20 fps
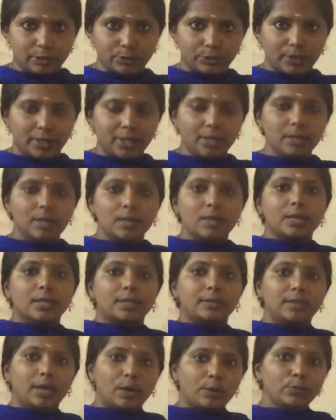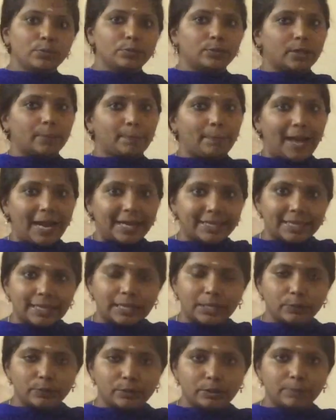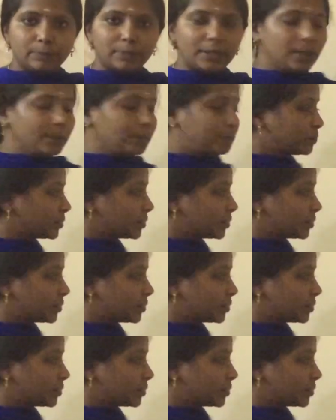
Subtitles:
Okay. Now the packet will be